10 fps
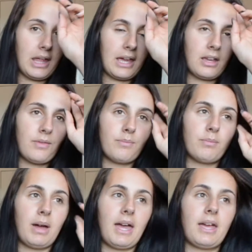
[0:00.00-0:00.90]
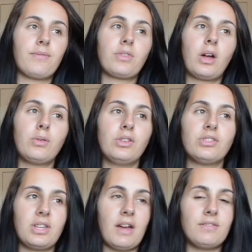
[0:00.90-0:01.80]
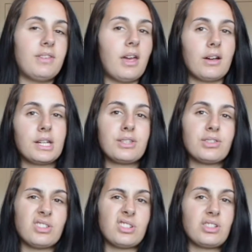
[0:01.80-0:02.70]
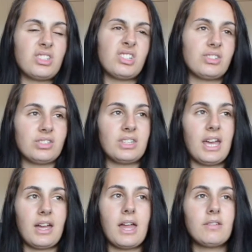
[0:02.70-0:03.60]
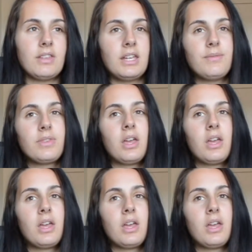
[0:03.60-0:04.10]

Like I'll usually have dairy too, gluten, that kind of thing.